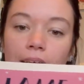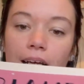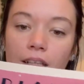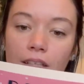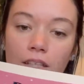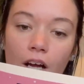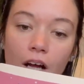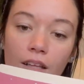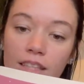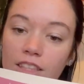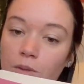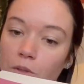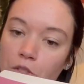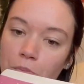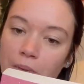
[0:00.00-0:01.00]
Elle and Holly
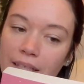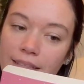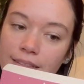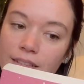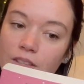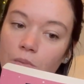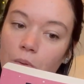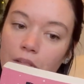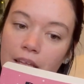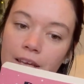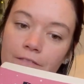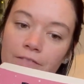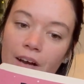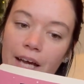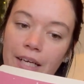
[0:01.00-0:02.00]
switch places, will they
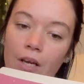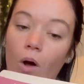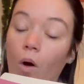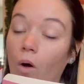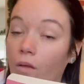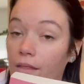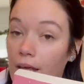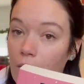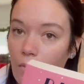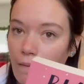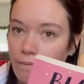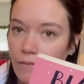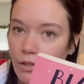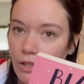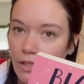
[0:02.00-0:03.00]
find all they
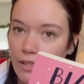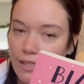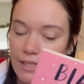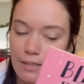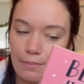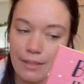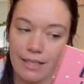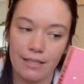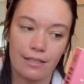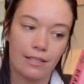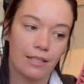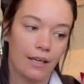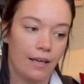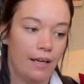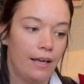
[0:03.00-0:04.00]
want for Christmas?
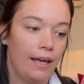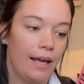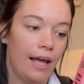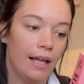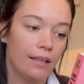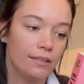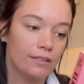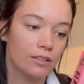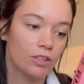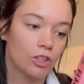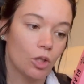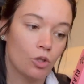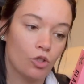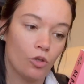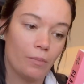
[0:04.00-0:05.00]
Elle is a
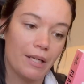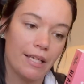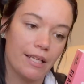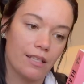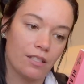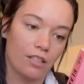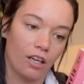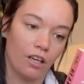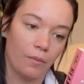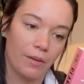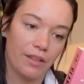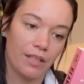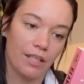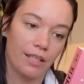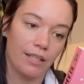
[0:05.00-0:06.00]
social media star
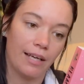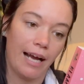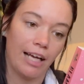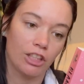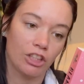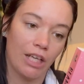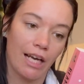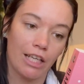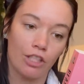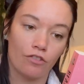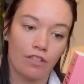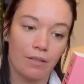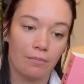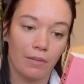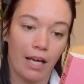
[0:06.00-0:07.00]
with the hashtag
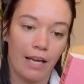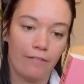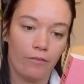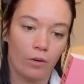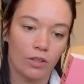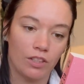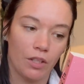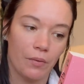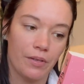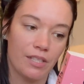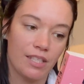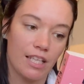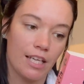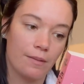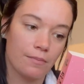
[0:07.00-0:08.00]
Dream Life, or so it
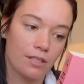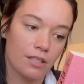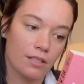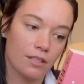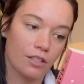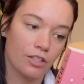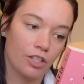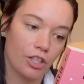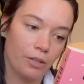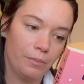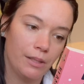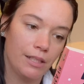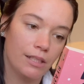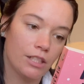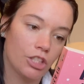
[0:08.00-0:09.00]
seems.
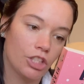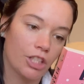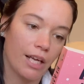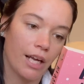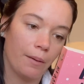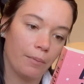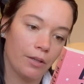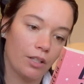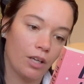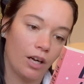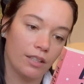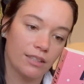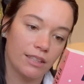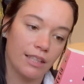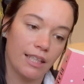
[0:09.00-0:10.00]
Determined to shake up her
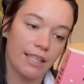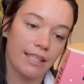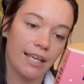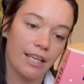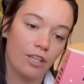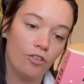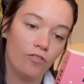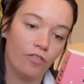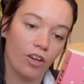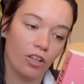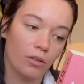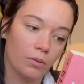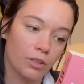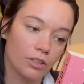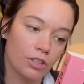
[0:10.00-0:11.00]
content and gain new
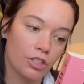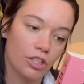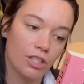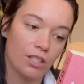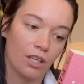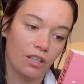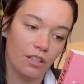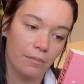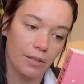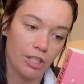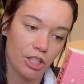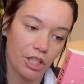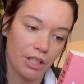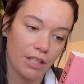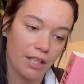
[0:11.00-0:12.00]
followers, she's on a
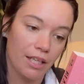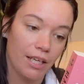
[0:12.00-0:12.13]
mission.